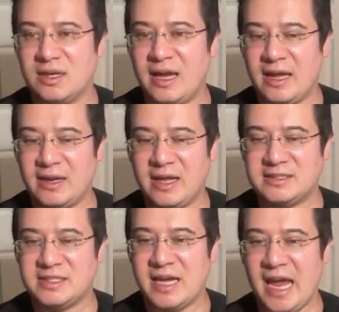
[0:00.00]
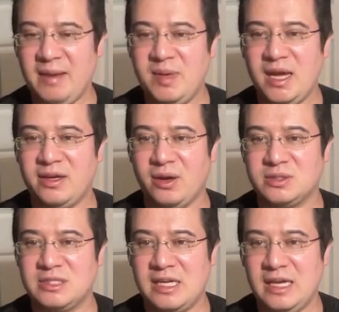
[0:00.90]
And it's an ABA
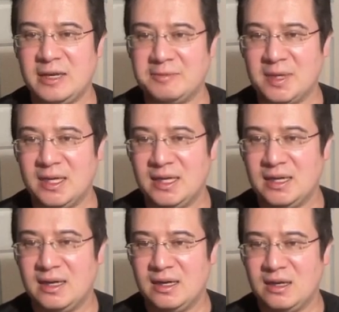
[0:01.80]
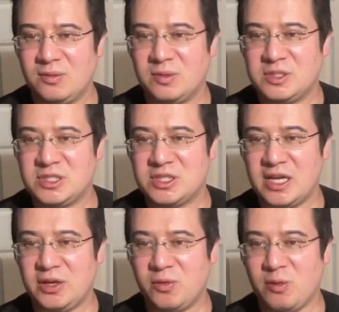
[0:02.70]
Ghost team, which is
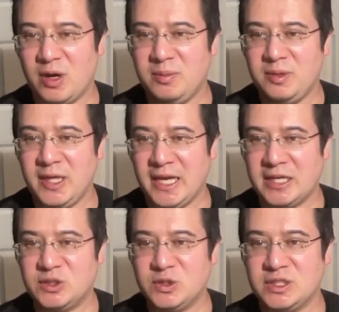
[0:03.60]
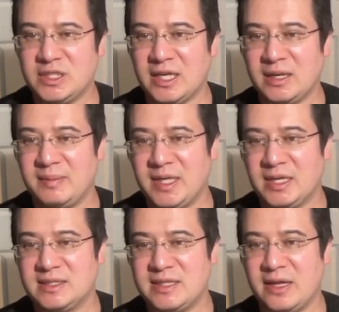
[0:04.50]
incredibly interesting
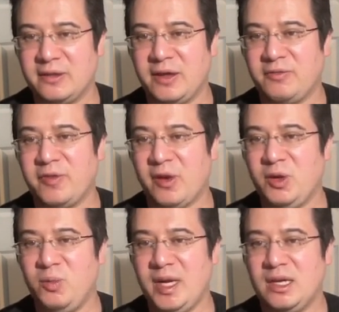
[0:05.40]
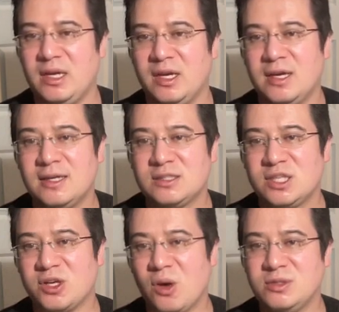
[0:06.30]
because they're very weak
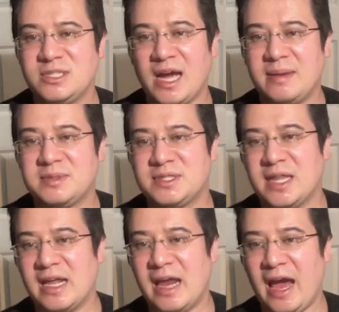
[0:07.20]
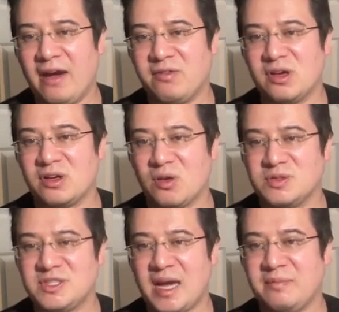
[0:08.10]
to Ghost types that have a
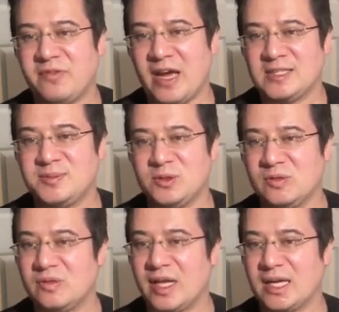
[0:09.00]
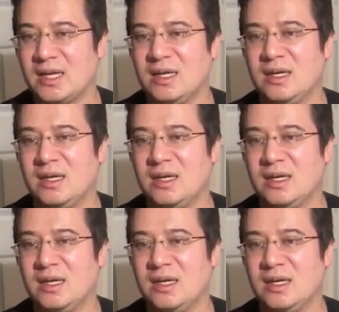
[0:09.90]
Ghost type fast move like